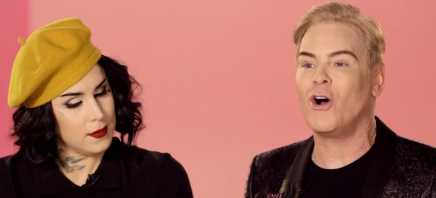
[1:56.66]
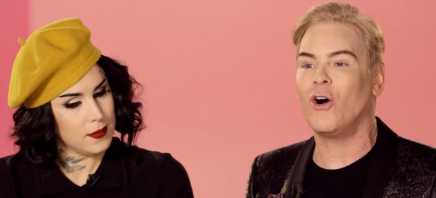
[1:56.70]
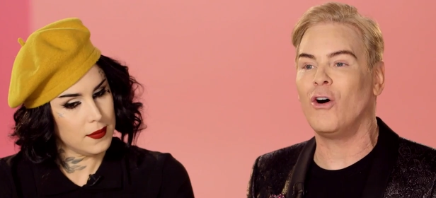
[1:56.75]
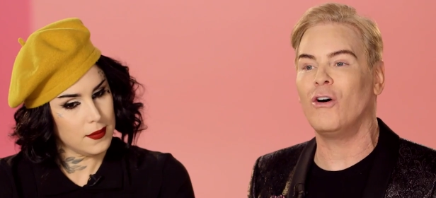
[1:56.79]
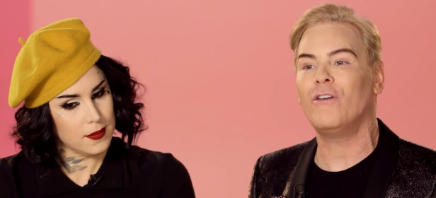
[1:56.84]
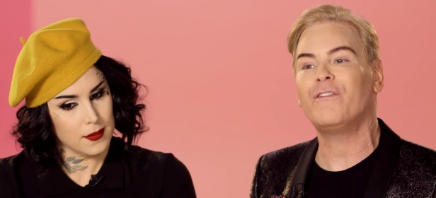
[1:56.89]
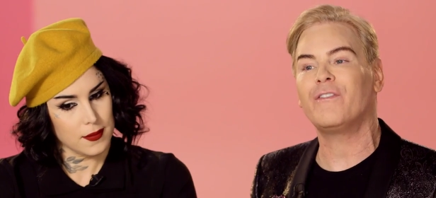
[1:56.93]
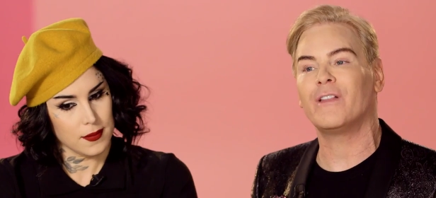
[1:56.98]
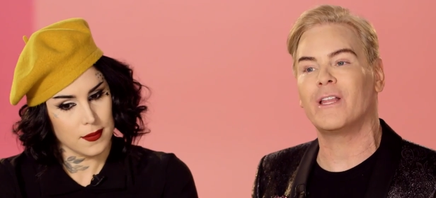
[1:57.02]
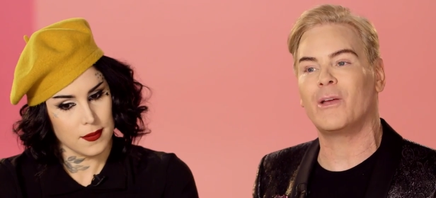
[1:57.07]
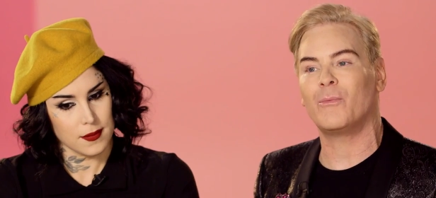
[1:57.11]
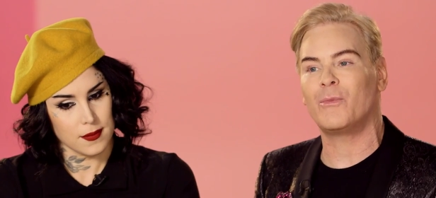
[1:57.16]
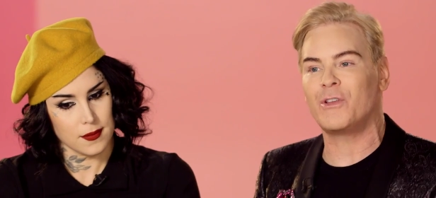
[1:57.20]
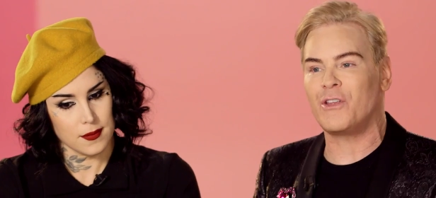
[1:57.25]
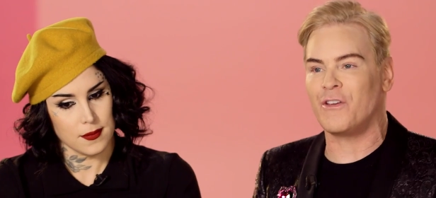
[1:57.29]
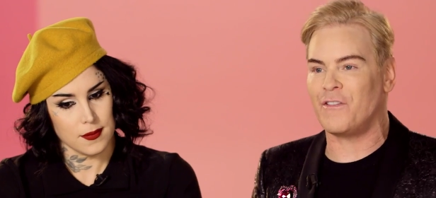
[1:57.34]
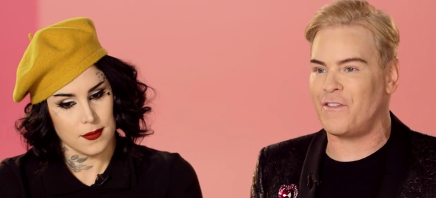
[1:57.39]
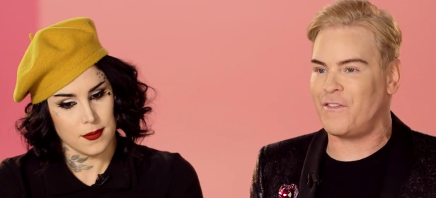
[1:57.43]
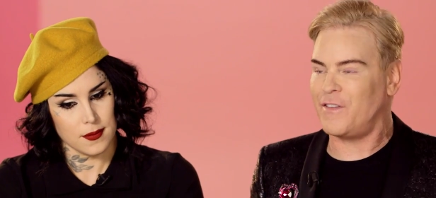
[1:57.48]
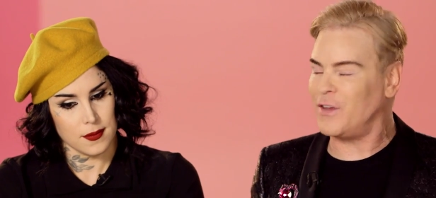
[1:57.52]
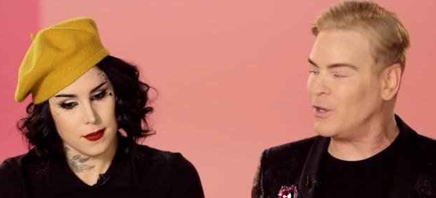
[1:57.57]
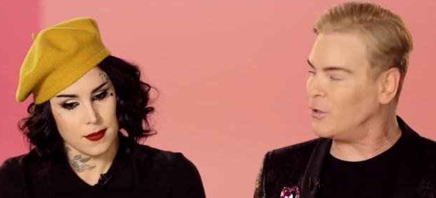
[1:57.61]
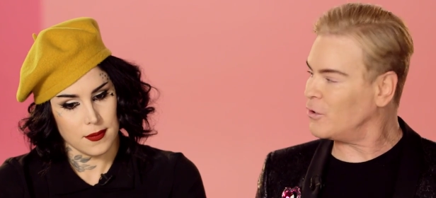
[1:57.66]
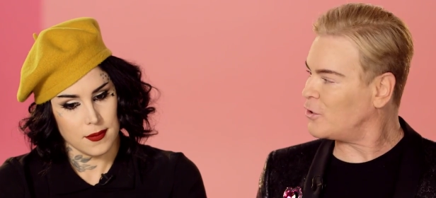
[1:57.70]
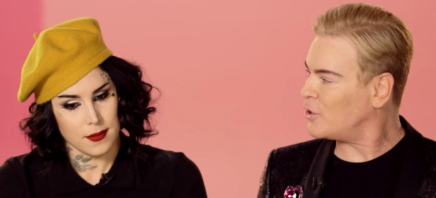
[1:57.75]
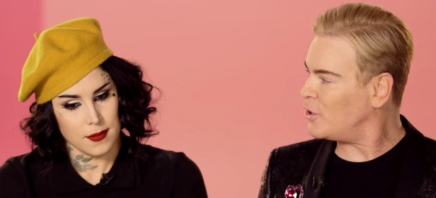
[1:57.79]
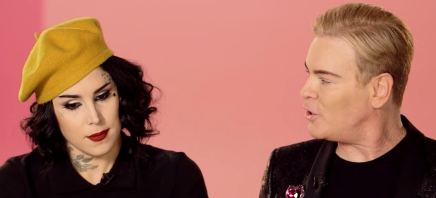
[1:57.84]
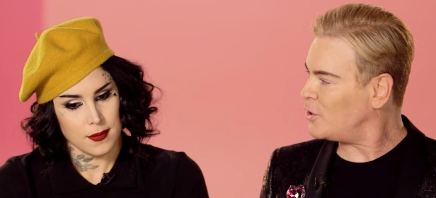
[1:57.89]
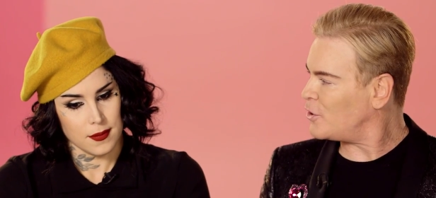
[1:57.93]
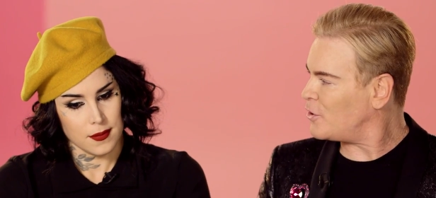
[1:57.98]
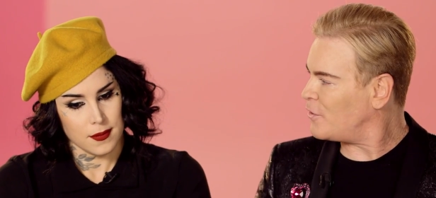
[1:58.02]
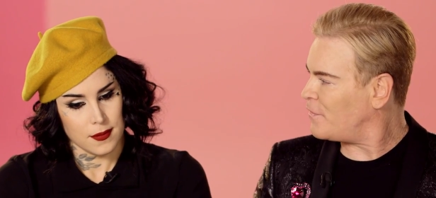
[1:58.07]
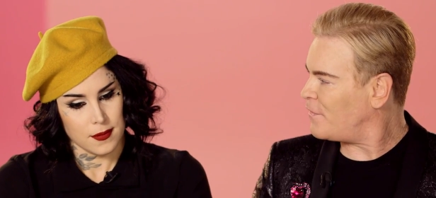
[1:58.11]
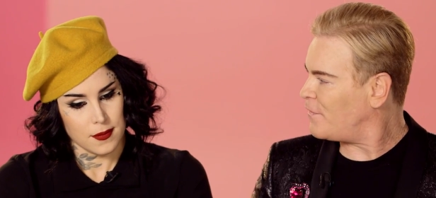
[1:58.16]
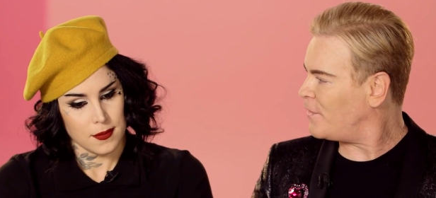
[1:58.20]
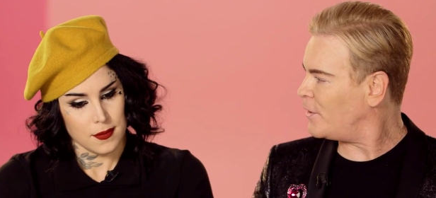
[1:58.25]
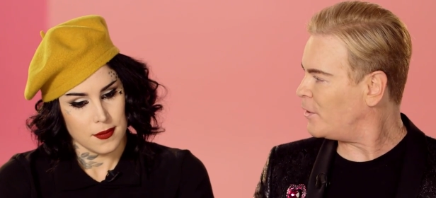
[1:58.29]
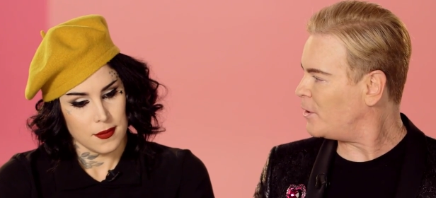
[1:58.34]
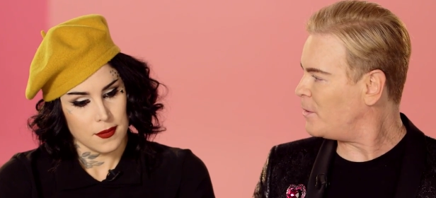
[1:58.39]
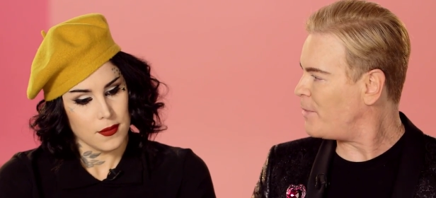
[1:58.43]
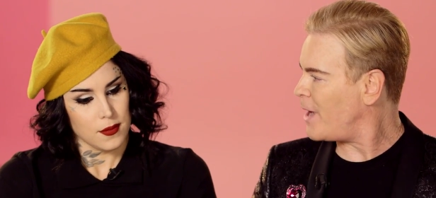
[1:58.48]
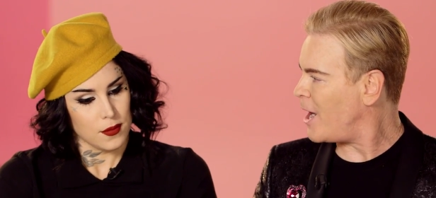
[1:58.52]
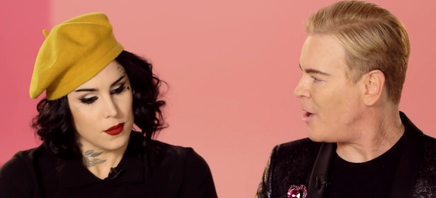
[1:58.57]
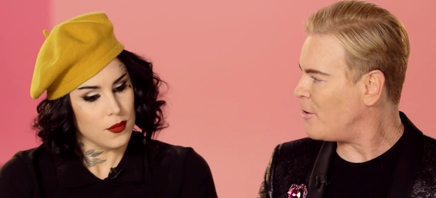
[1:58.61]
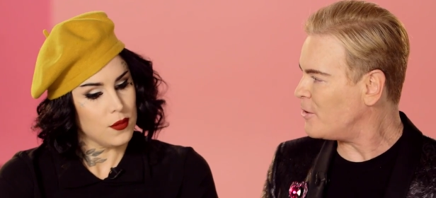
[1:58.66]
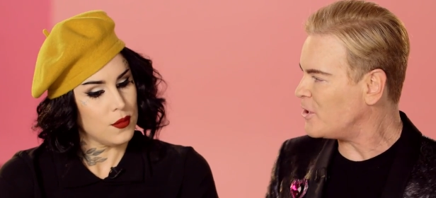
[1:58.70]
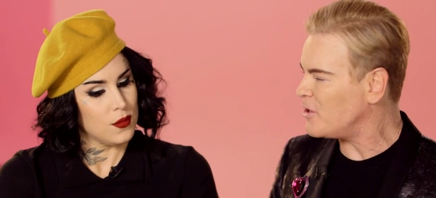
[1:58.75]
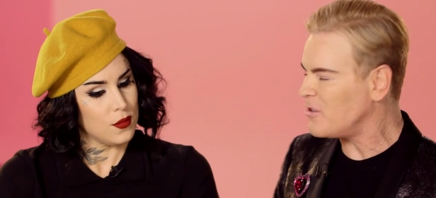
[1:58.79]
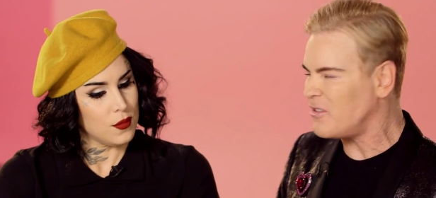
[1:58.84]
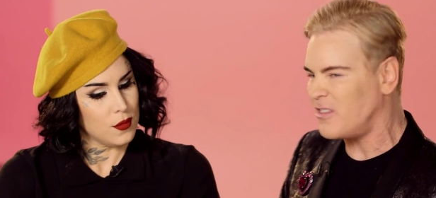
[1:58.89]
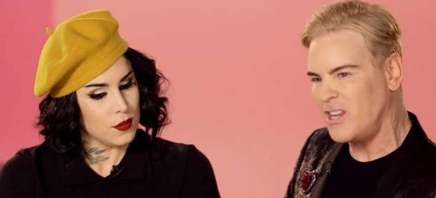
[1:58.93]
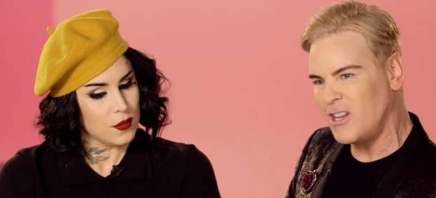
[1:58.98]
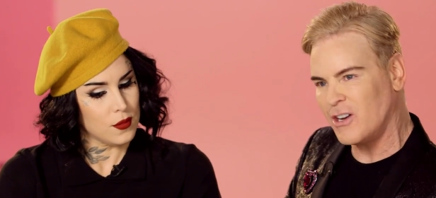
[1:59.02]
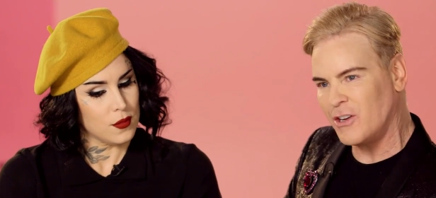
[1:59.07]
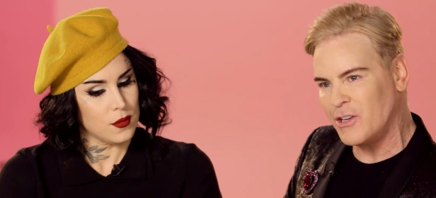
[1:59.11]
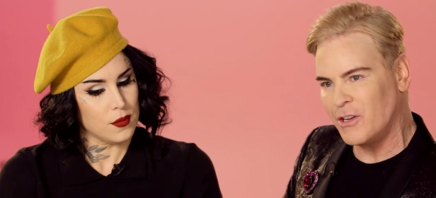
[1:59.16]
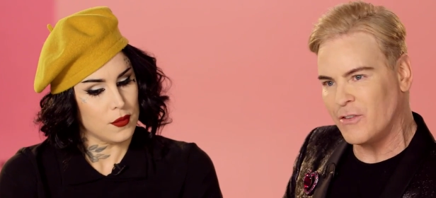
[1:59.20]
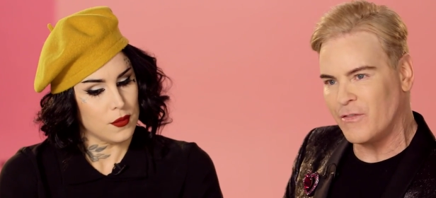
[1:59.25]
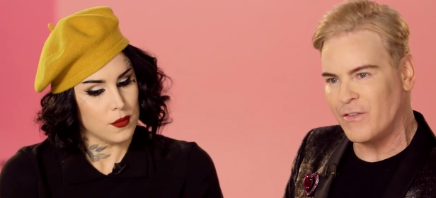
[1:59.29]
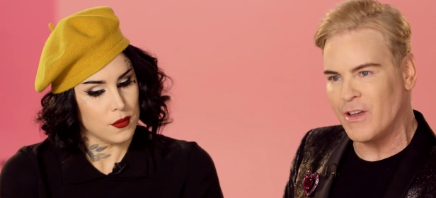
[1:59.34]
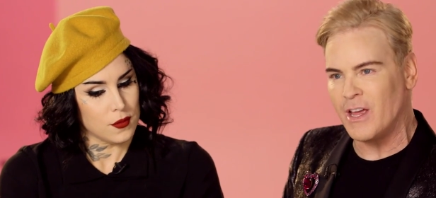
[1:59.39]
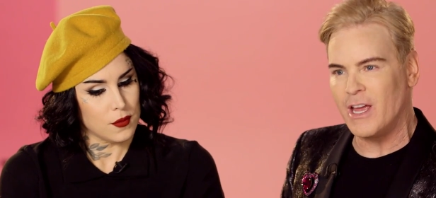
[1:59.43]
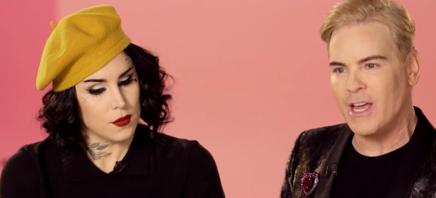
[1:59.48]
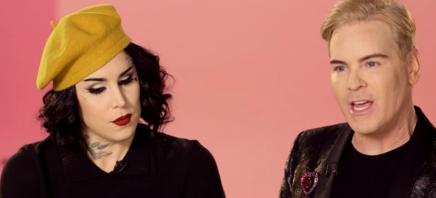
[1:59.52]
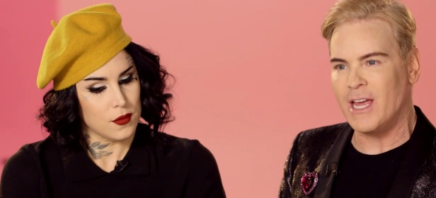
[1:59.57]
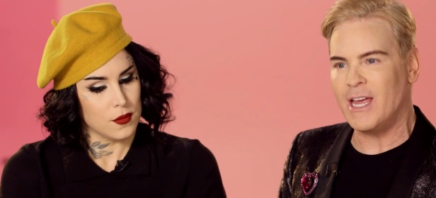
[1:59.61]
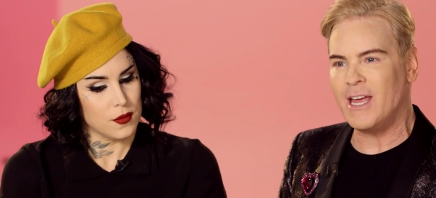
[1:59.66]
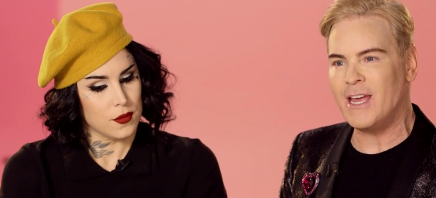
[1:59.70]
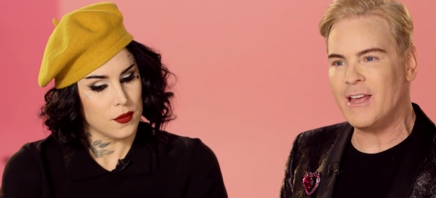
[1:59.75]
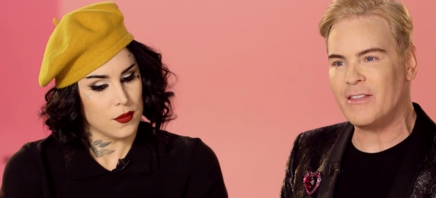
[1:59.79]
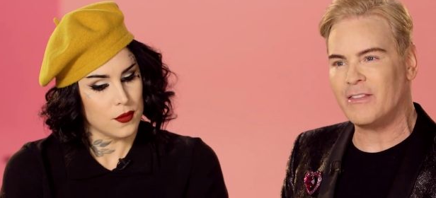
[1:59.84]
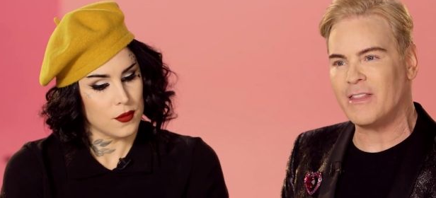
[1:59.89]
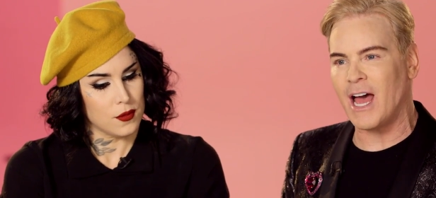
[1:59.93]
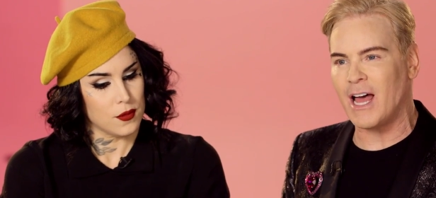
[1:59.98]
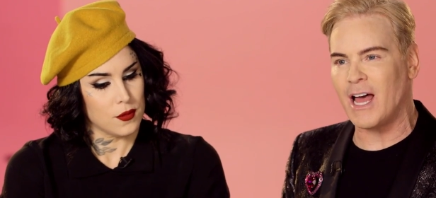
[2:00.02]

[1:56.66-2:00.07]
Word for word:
Speaker 1: hopefully, when you feel good or you feel empowered, you, you know you've hit